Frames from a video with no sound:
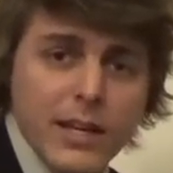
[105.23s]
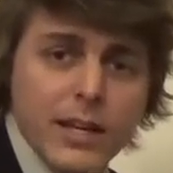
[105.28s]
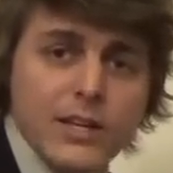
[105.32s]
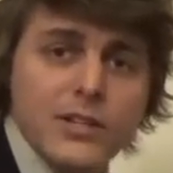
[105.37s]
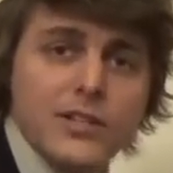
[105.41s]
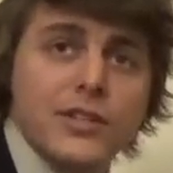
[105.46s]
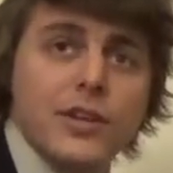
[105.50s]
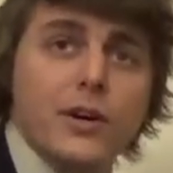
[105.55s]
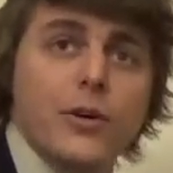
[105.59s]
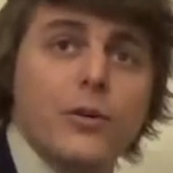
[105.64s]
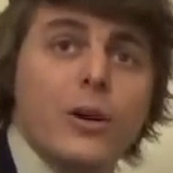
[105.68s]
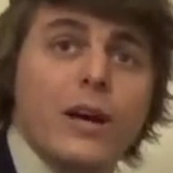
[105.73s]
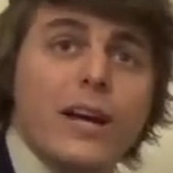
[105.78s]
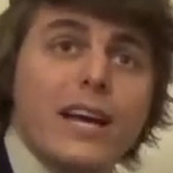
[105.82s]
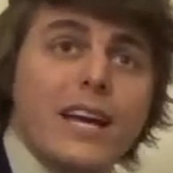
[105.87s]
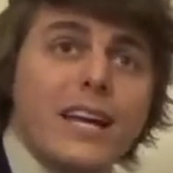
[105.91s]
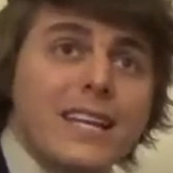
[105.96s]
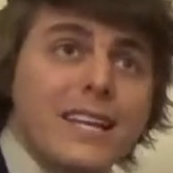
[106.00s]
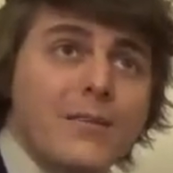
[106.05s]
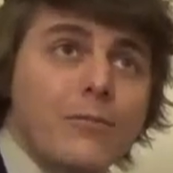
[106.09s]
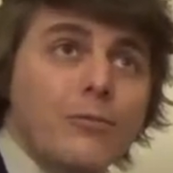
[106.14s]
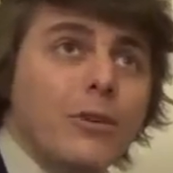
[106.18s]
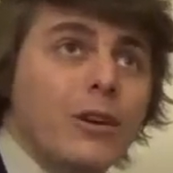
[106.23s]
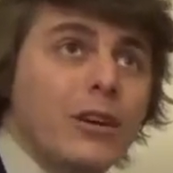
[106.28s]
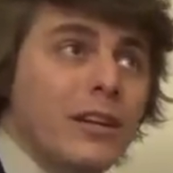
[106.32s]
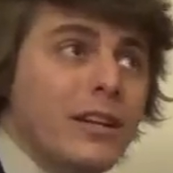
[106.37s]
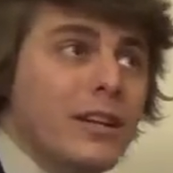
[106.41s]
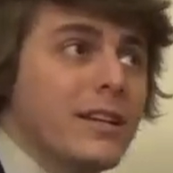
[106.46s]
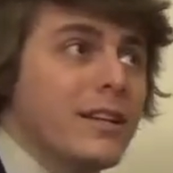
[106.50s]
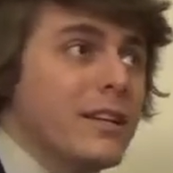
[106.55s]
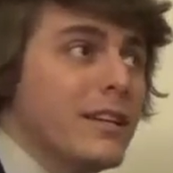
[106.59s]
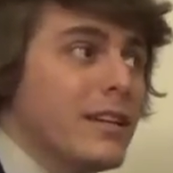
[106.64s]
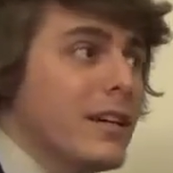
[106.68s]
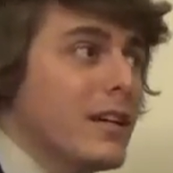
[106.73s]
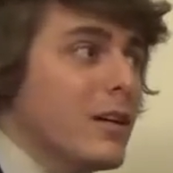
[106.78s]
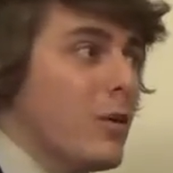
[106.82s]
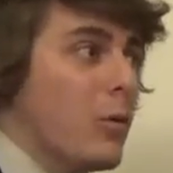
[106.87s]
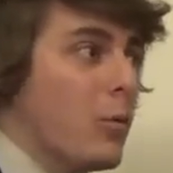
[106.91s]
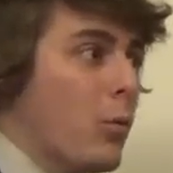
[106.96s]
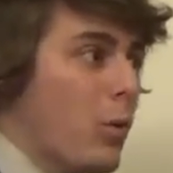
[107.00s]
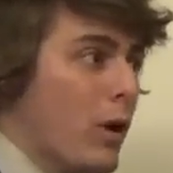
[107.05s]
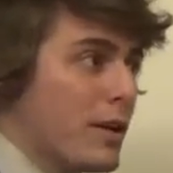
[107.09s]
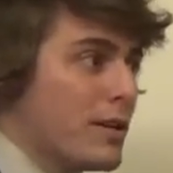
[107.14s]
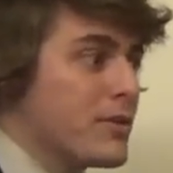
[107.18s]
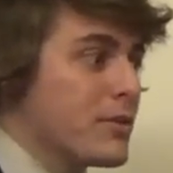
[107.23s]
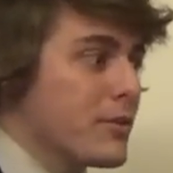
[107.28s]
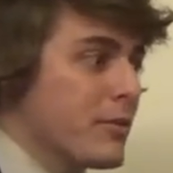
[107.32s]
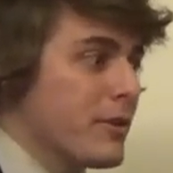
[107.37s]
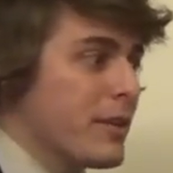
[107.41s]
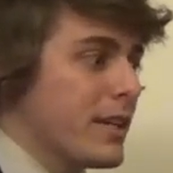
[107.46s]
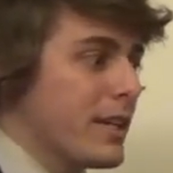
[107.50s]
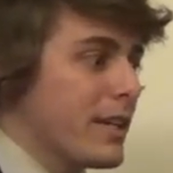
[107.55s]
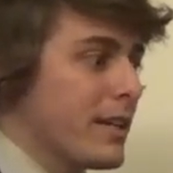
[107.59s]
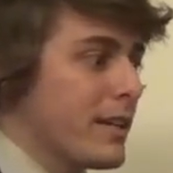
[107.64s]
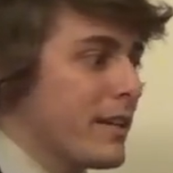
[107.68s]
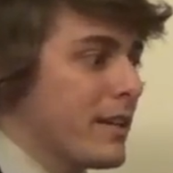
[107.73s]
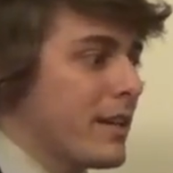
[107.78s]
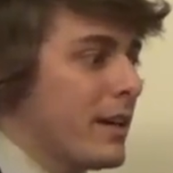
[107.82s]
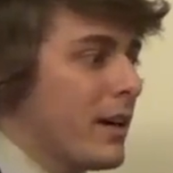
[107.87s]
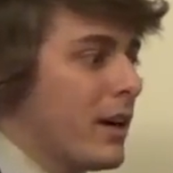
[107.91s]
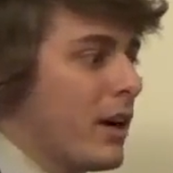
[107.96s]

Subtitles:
So anyone wondering,